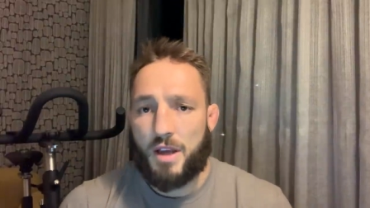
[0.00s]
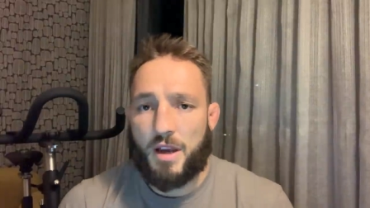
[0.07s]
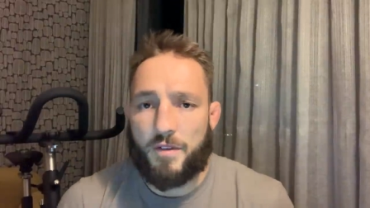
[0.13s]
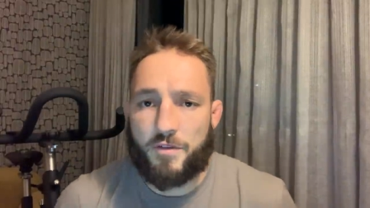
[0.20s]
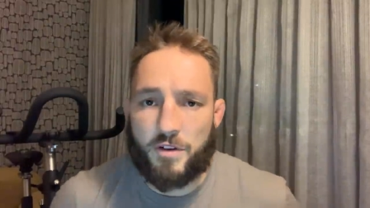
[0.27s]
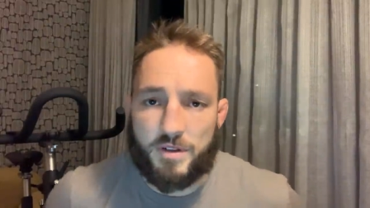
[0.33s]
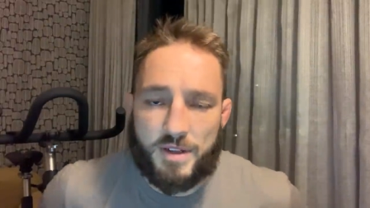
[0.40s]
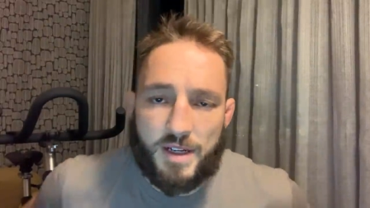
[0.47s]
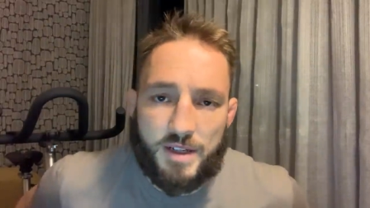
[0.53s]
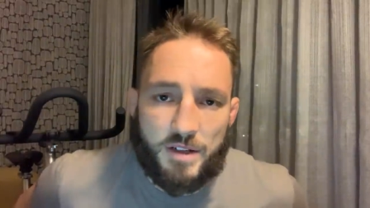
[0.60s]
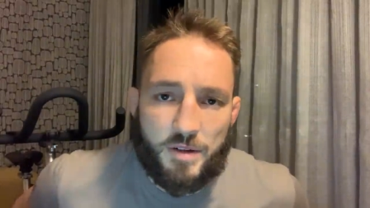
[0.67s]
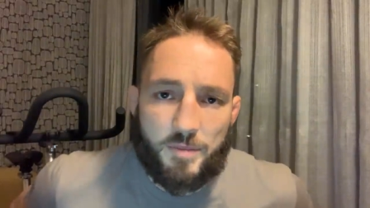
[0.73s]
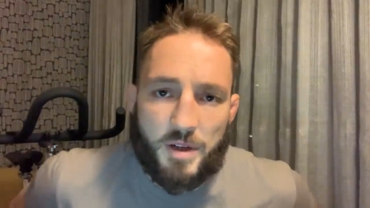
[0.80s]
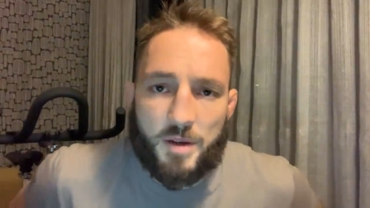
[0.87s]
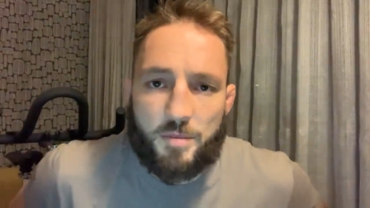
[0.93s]
If you're intended
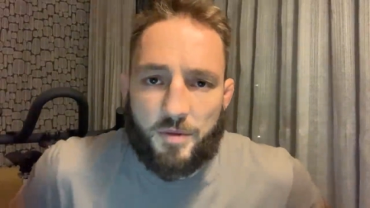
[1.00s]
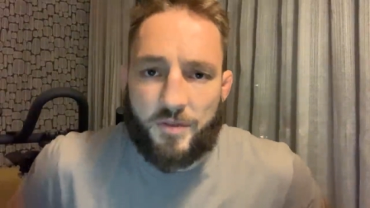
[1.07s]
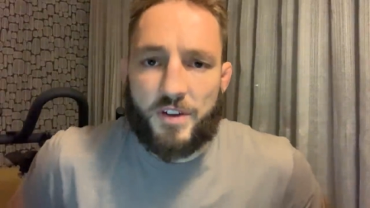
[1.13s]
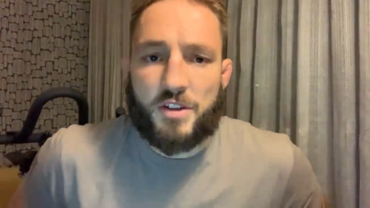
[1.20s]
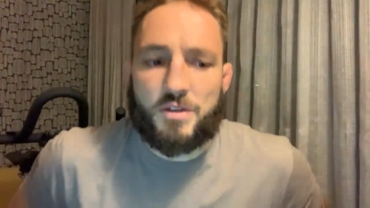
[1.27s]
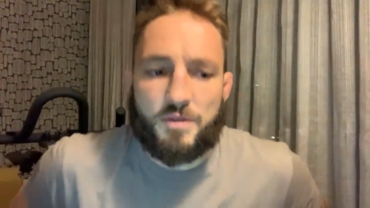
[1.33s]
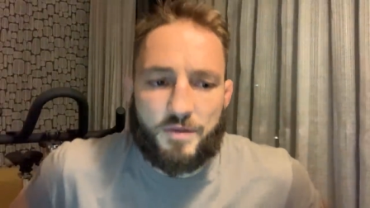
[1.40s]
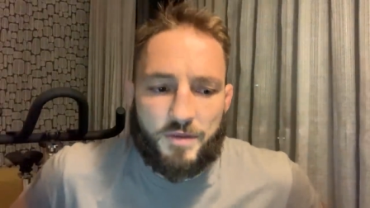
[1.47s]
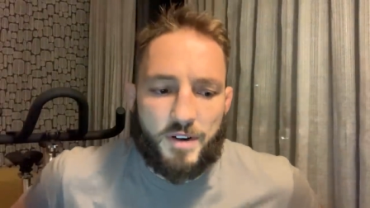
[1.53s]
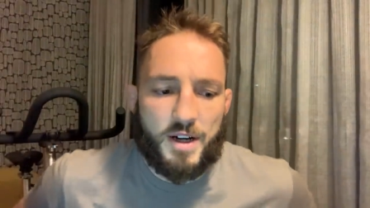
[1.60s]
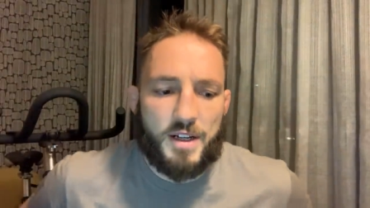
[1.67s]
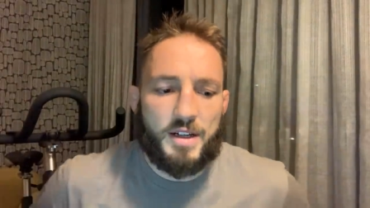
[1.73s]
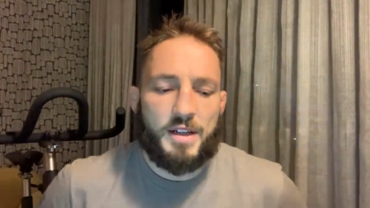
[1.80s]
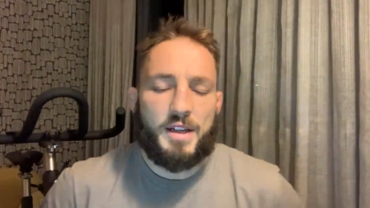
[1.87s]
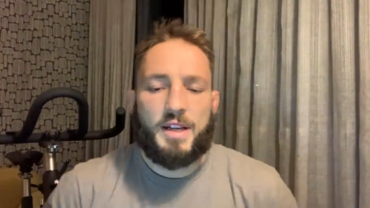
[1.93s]
on being a professional
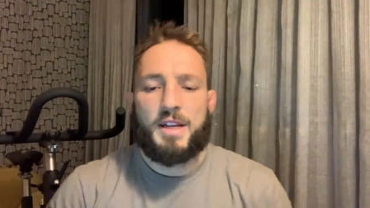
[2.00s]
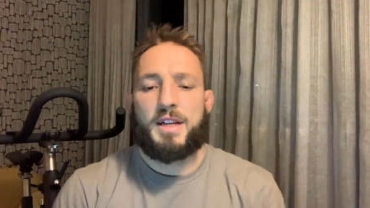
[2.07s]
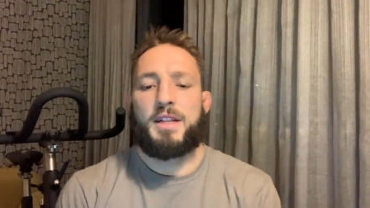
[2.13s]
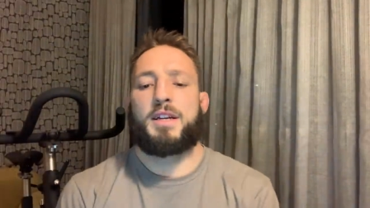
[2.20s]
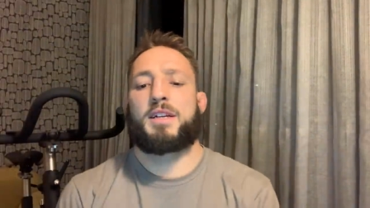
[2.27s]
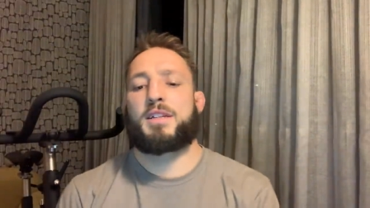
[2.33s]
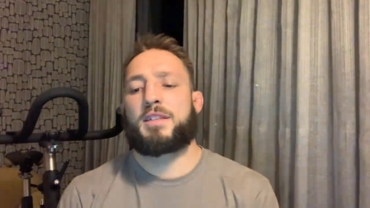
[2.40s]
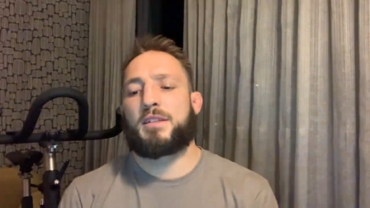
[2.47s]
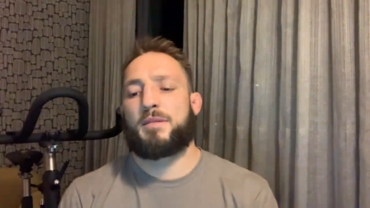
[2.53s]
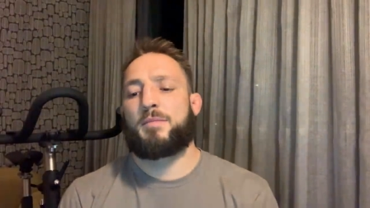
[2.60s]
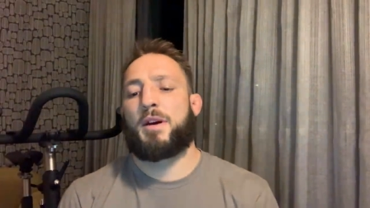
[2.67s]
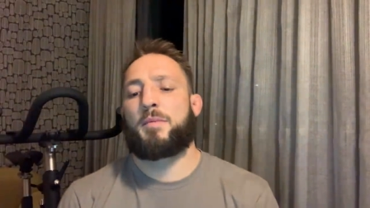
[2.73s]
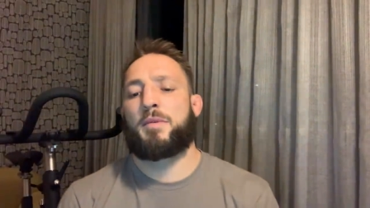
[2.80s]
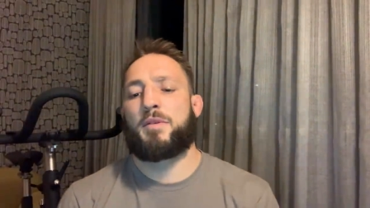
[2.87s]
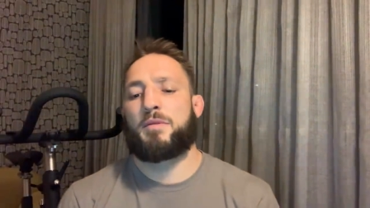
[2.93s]
fighter, like
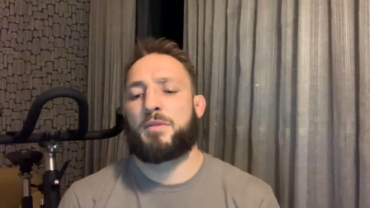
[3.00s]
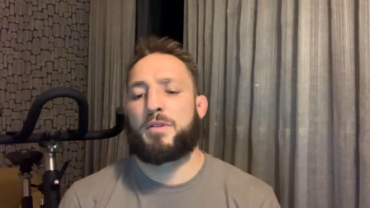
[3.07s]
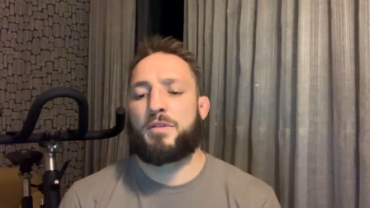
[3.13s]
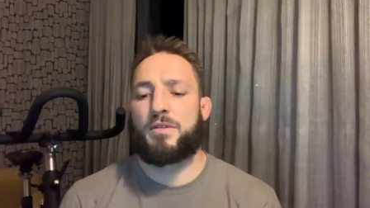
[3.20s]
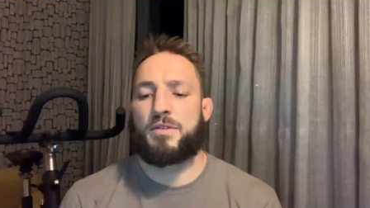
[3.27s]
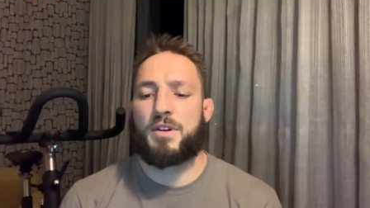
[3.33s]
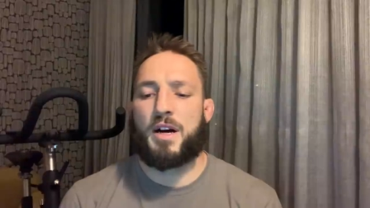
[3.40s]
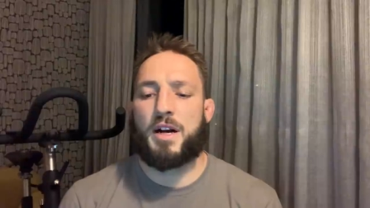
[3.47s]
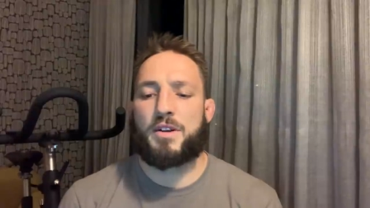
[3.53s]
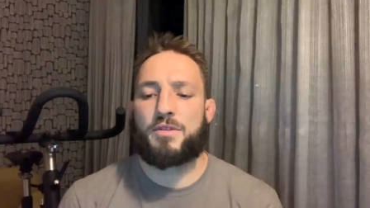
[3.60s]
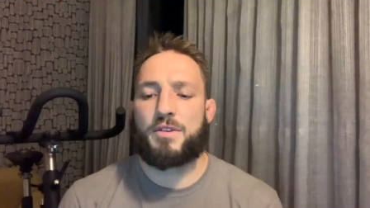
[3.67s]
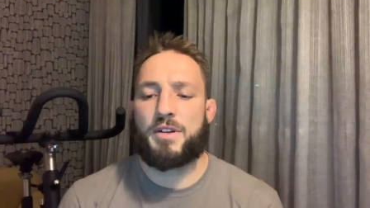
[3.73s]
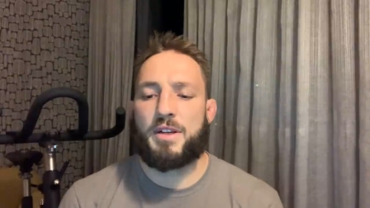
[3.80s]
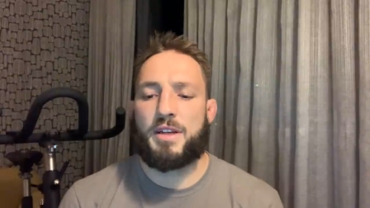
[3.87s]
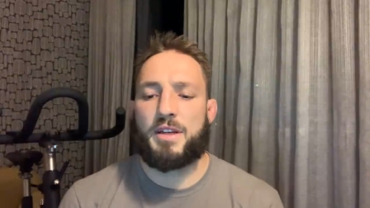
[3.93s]
maybe with your
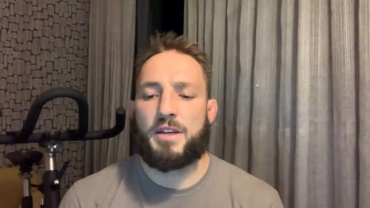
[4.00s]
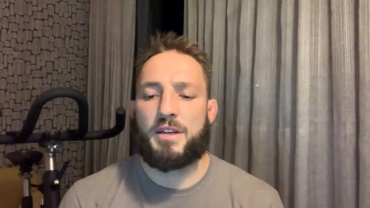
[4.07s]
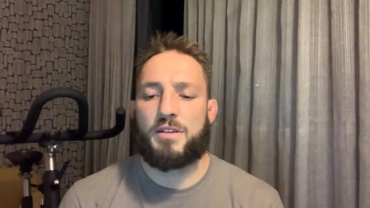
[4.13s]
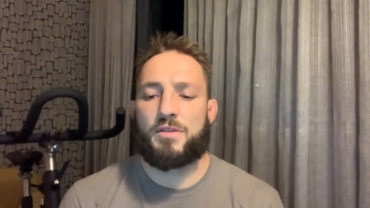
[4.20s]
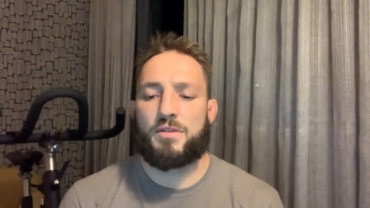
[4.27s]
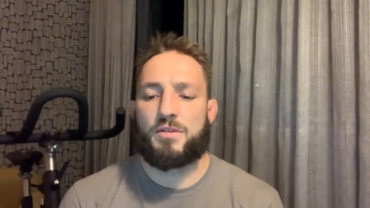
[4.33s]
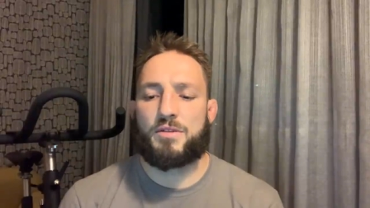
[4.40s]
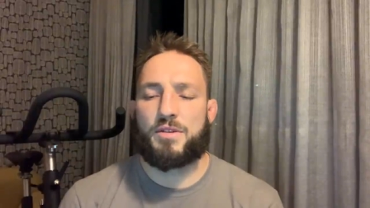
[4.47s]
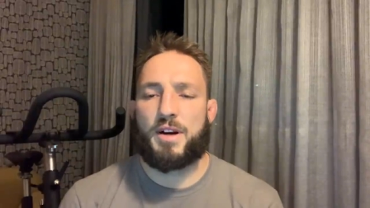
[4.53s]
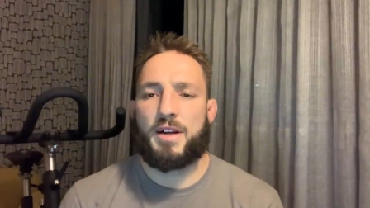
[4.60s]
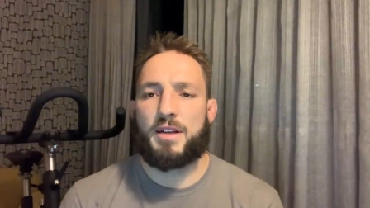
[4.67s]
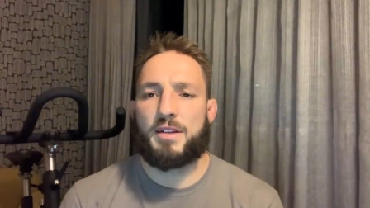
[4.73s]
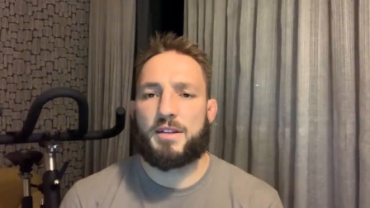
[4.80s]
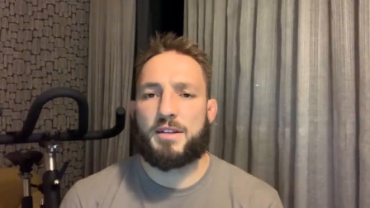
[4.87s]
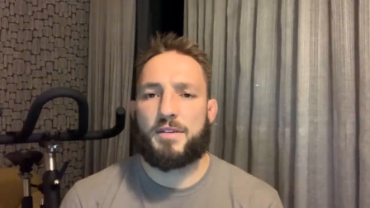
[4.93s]
dietary needs or
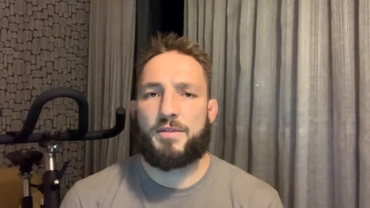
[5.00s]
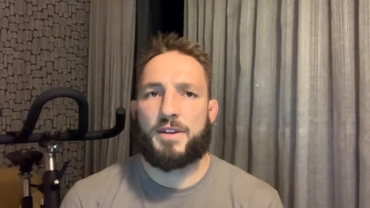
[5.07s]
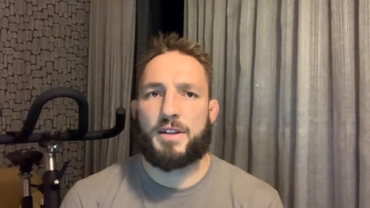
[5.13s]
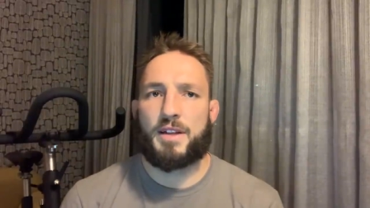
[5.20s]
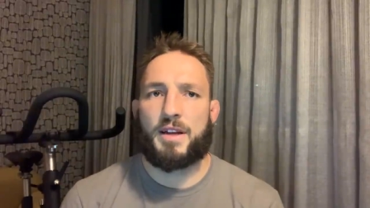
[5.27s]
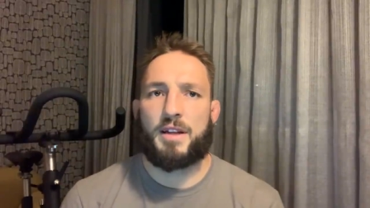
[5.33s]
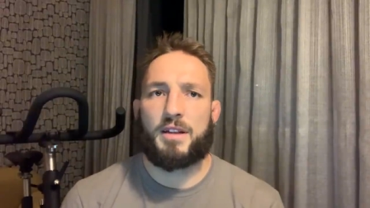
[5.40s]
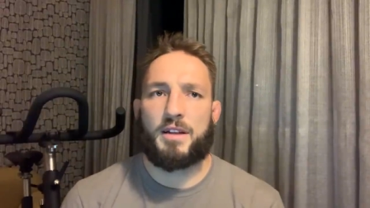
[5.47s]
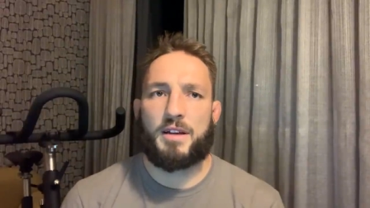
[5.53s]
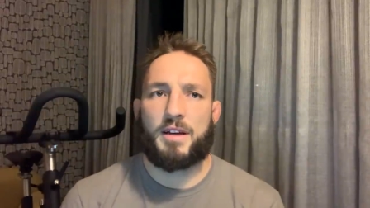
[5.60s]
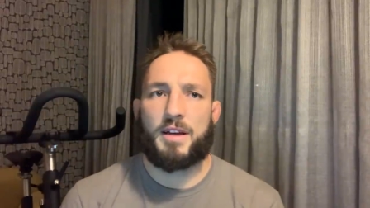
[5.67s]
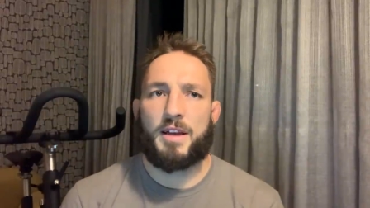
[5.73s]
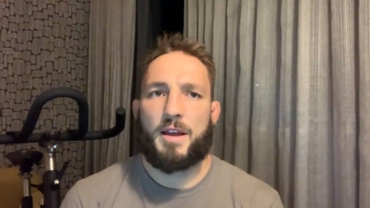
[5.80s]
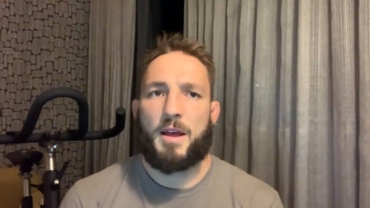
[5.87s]
training and stuff like that, like